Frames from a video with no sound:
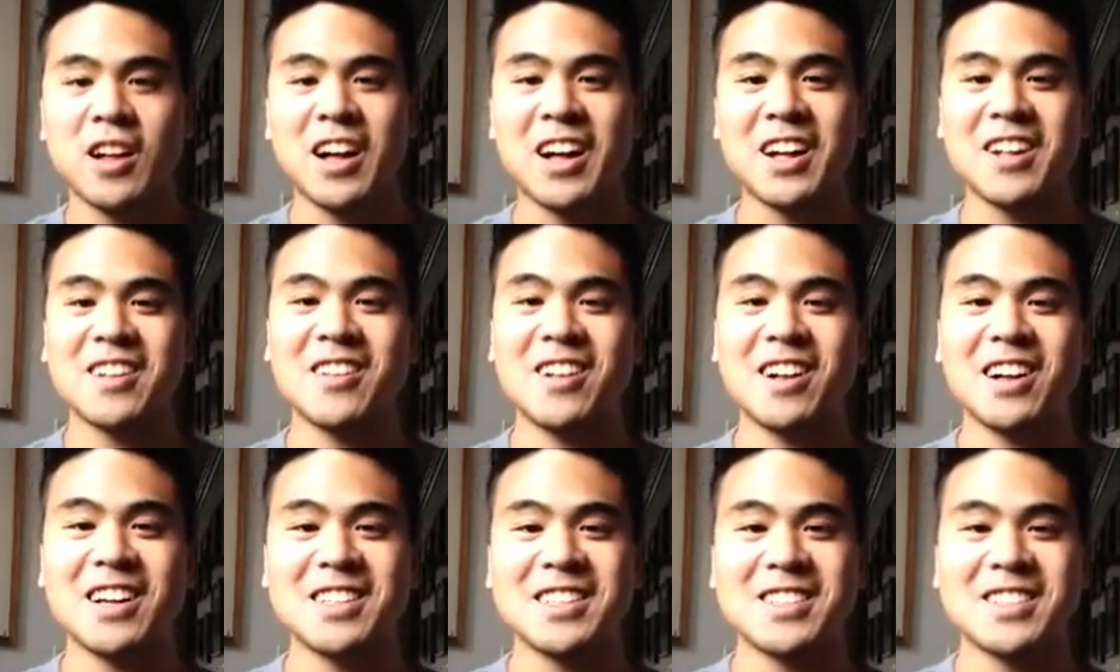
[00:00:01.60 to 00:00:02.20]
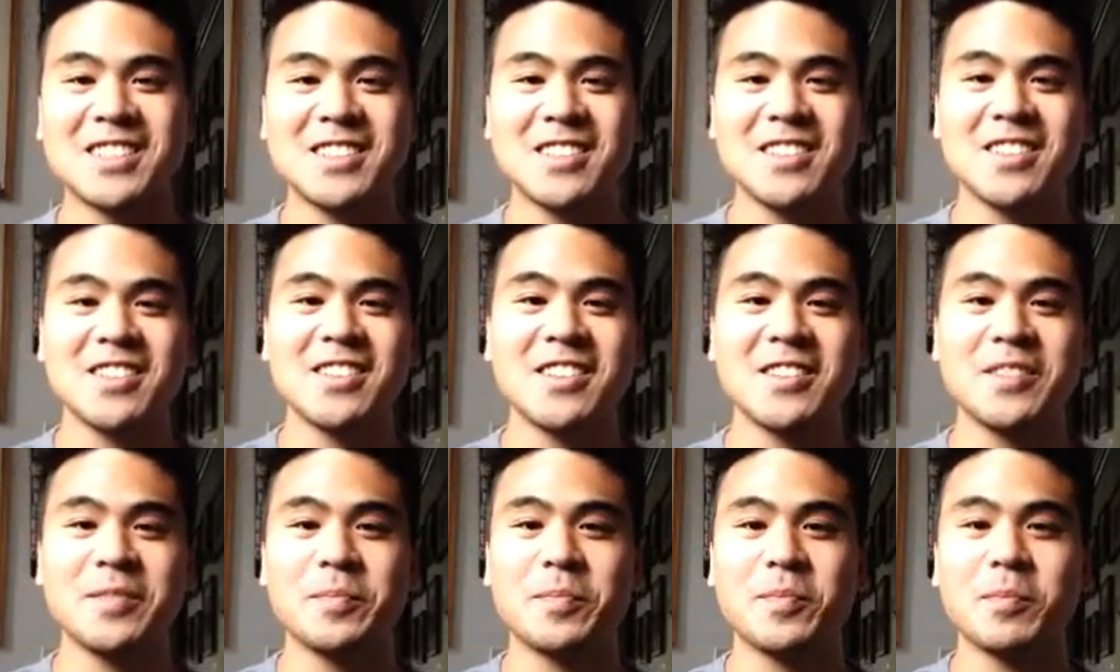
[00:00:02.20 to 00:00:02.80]
Hi class,
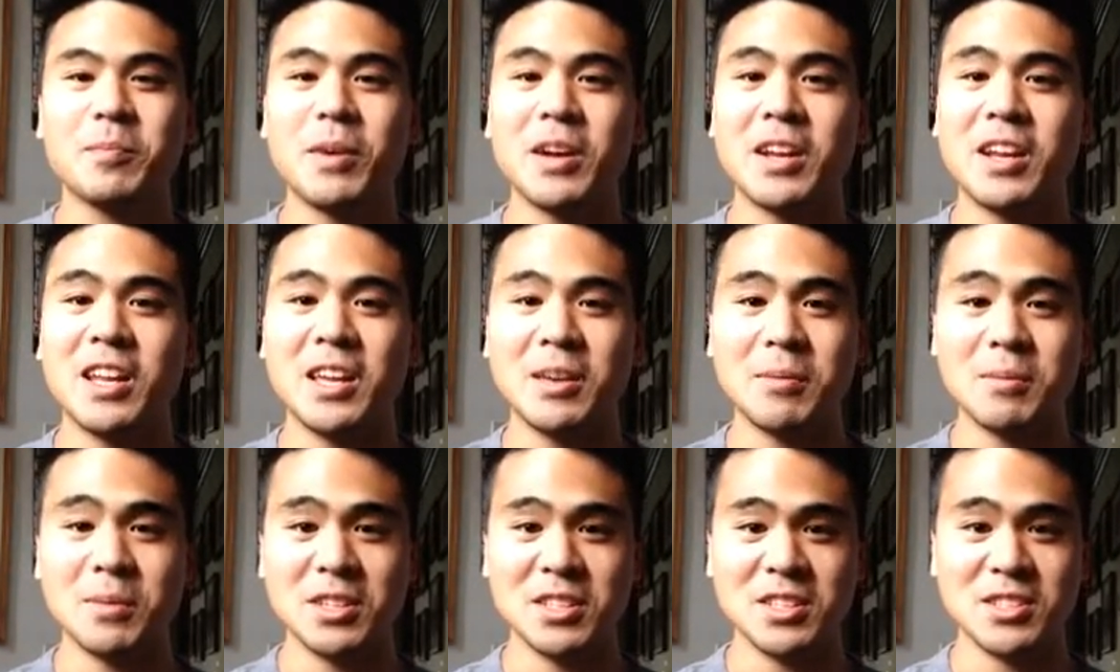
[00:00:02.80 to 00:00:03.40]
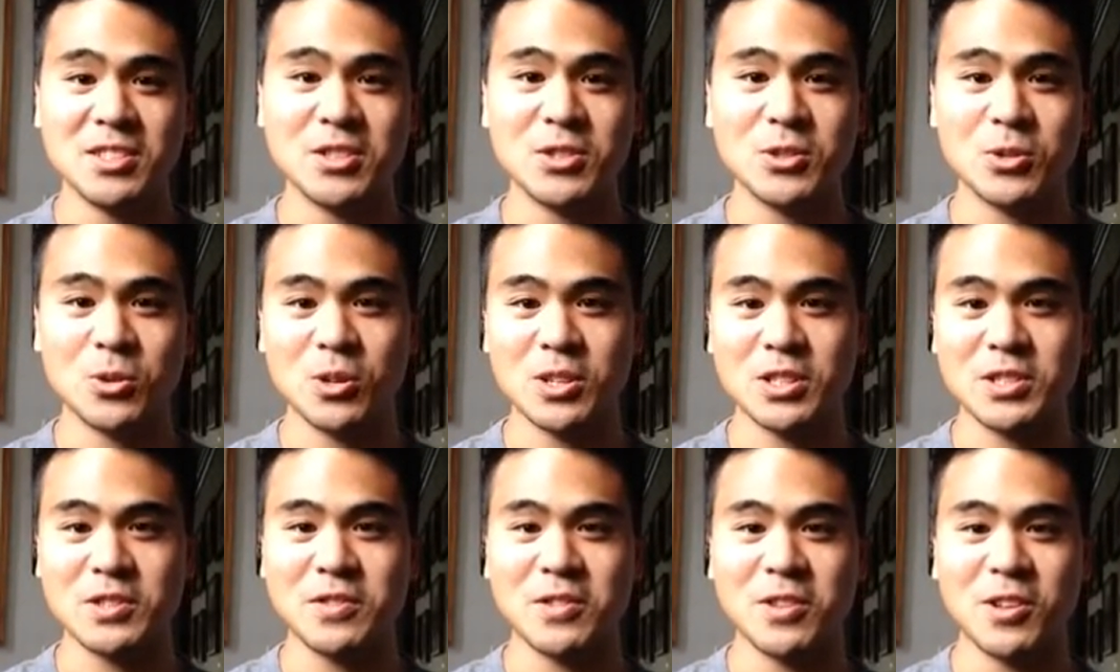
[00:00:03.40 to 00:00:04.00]
my name is
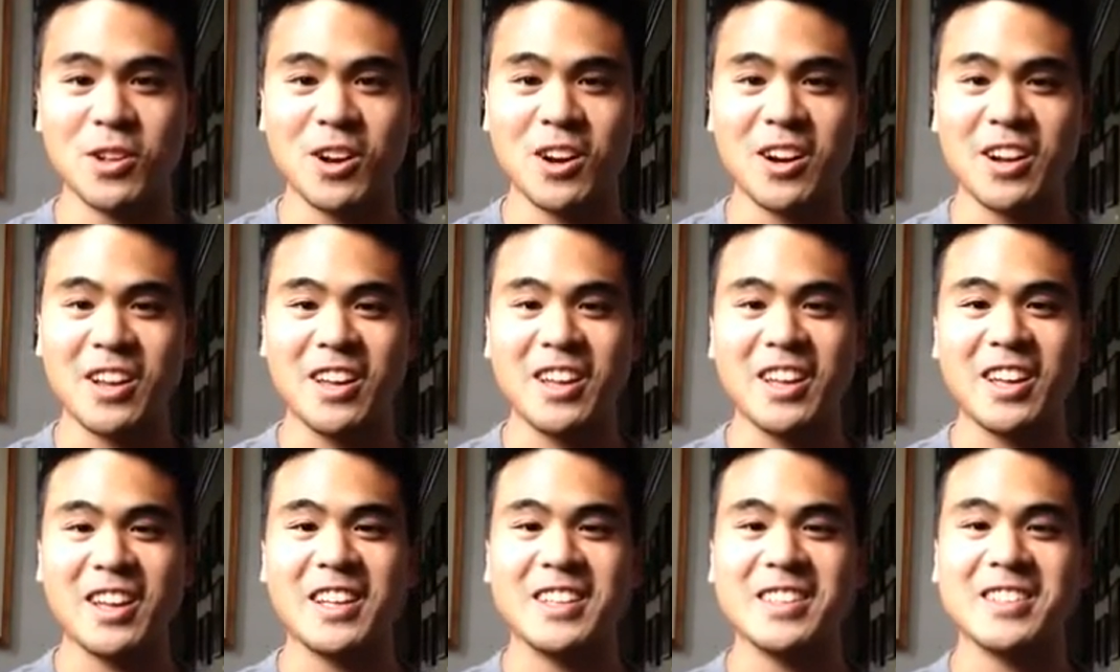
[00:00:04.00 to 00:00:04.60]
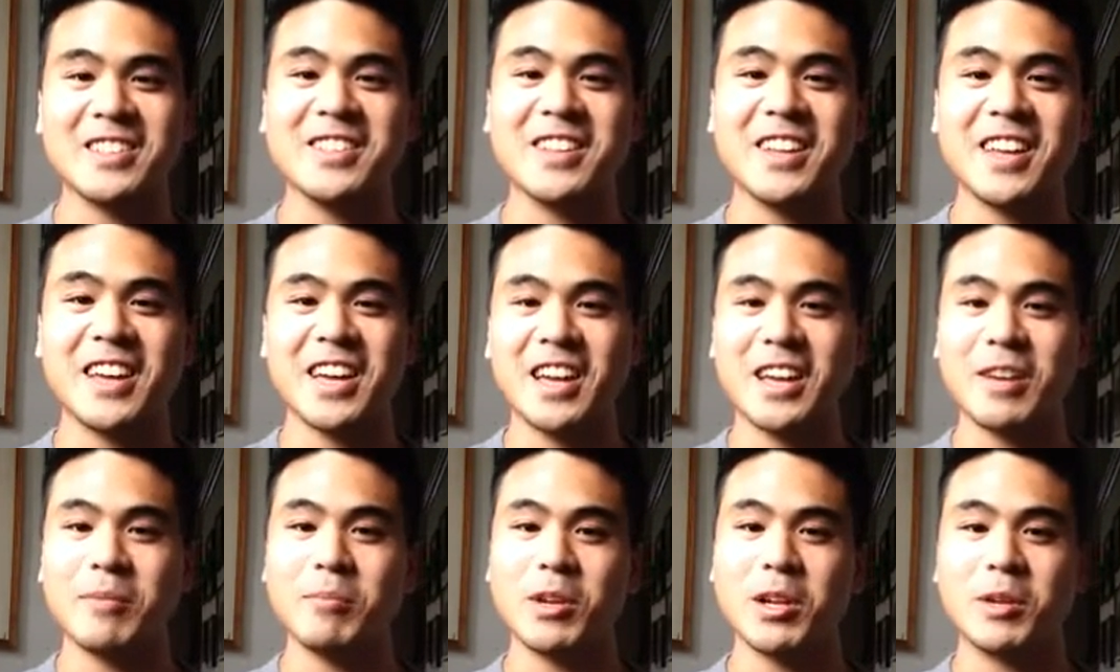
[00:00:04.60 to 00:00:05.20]
George Velarde, and
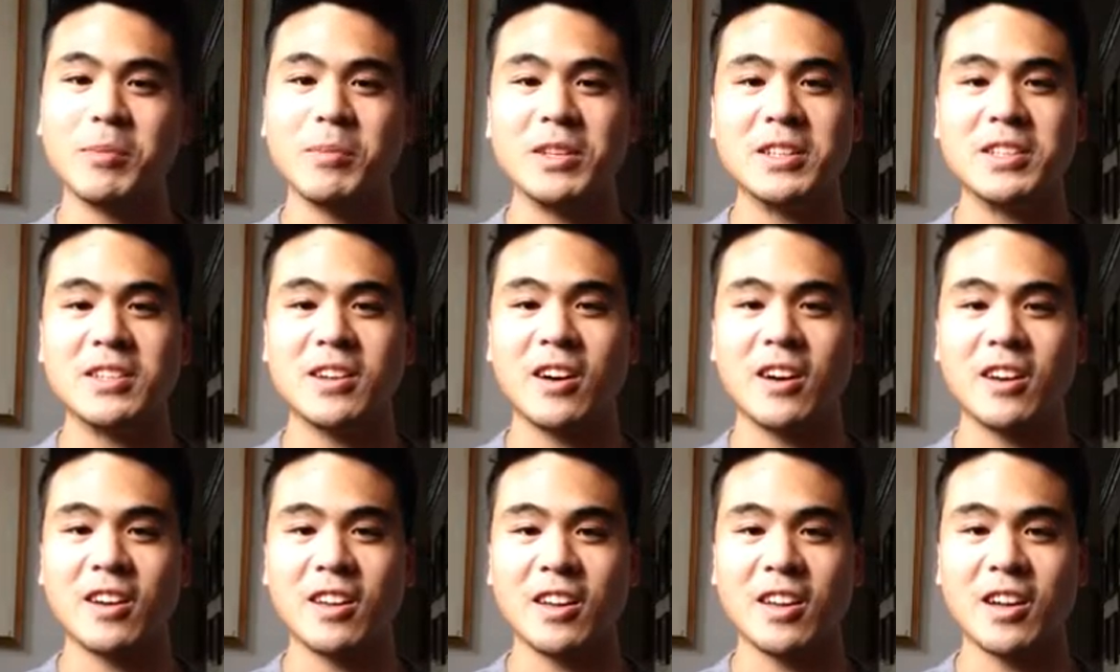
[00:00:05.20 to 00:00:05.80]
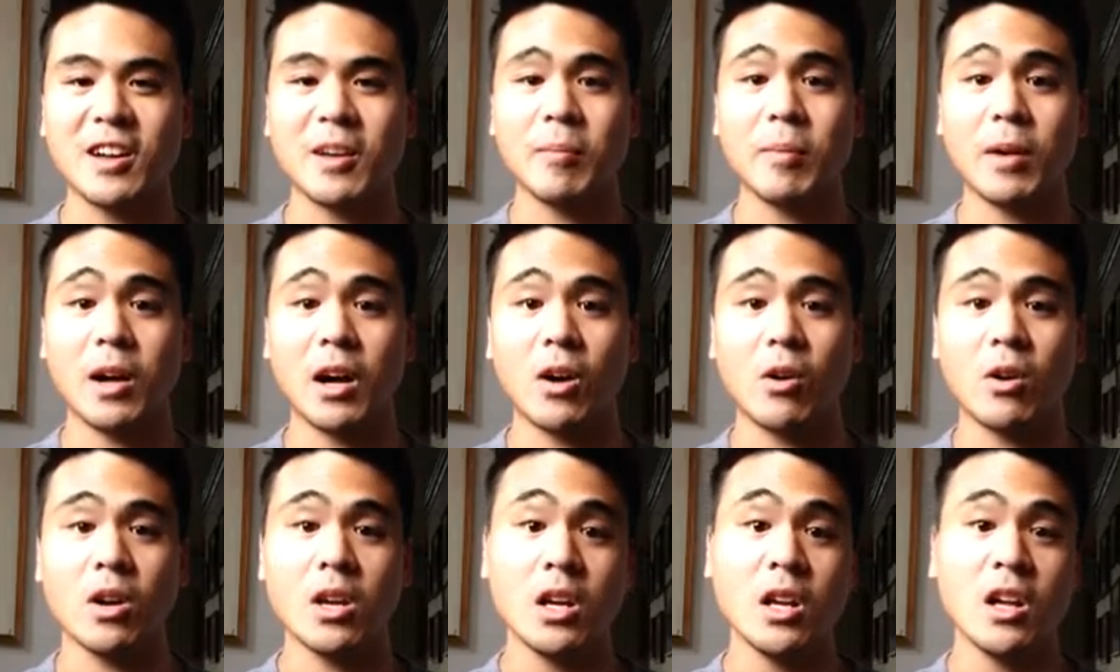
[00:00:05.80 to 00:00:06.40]
today I'm going to be talking
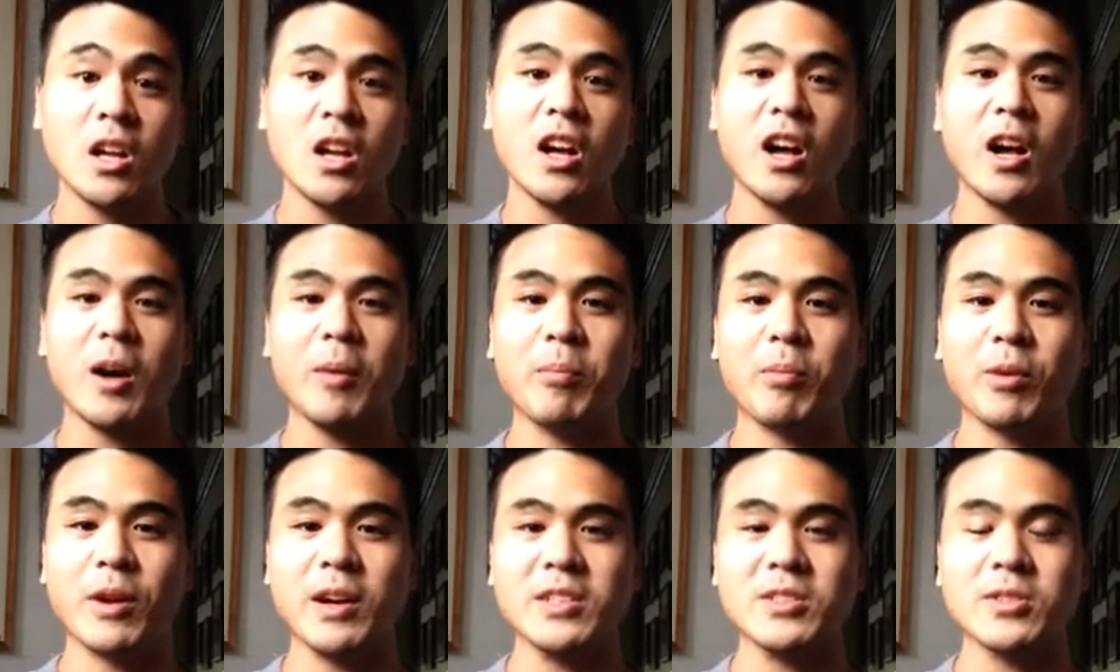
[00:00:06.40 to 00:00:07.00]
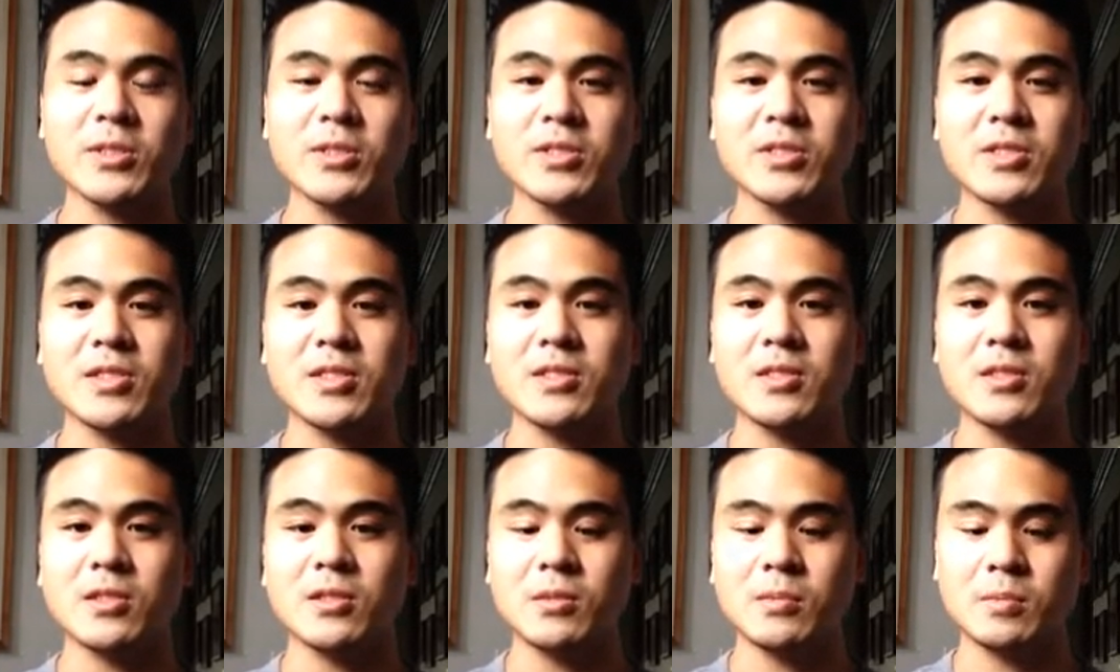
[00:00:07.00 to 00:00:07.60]
about appraisal
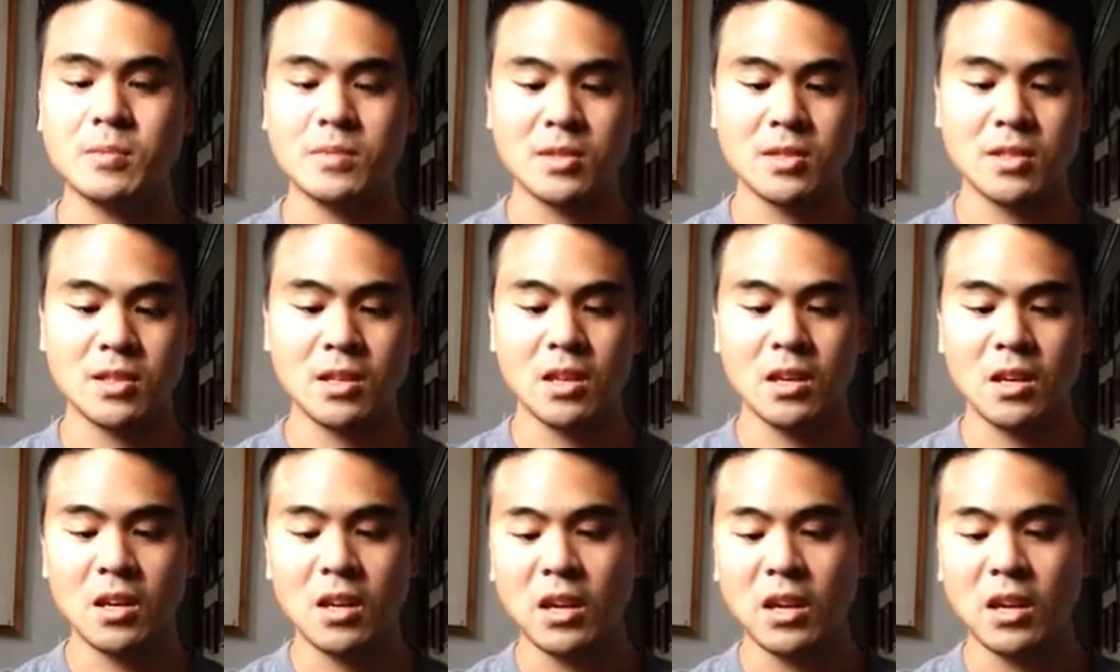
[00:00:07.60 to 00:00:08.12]
systems